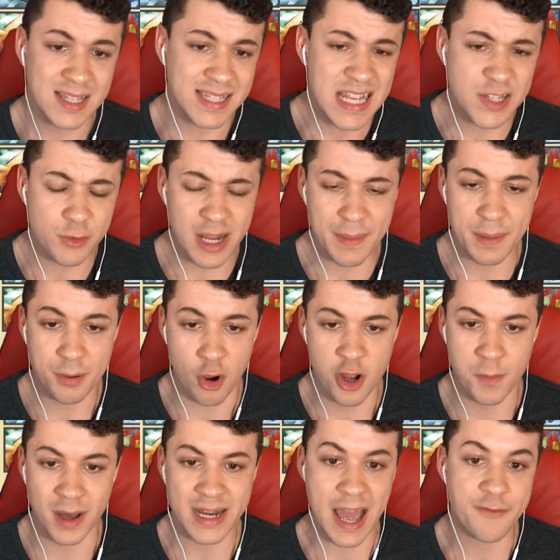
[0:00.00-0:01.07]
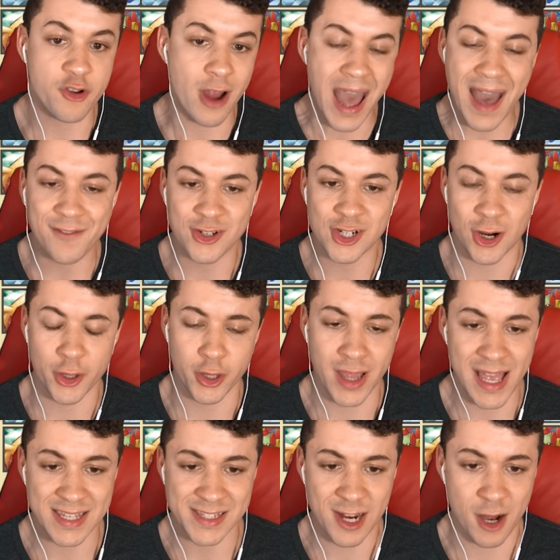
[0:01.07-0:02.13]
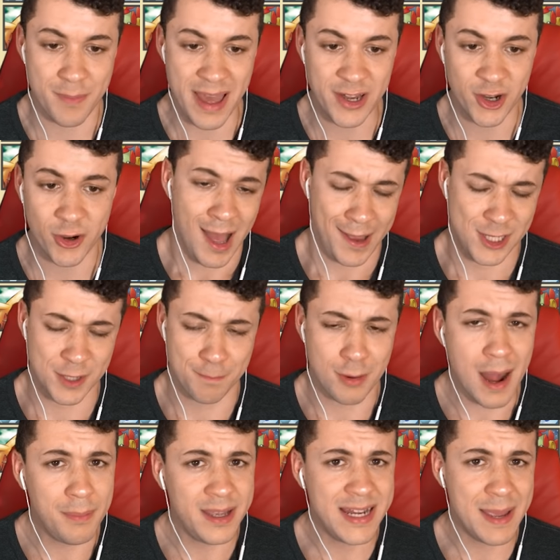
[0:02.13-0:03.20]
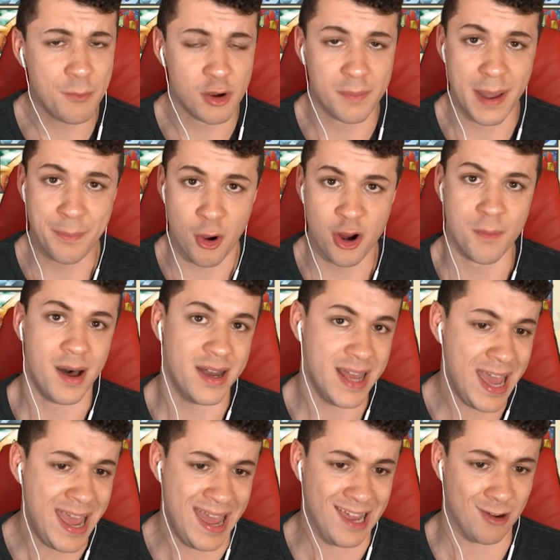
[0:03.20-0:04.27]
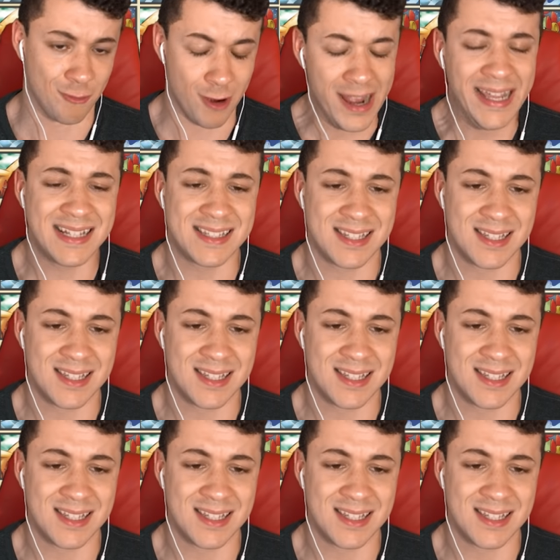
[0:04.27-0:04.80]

Since we're naming Pokemon after Avatar The Last Airbender, I should probably name one of my Pokemon Aang, right?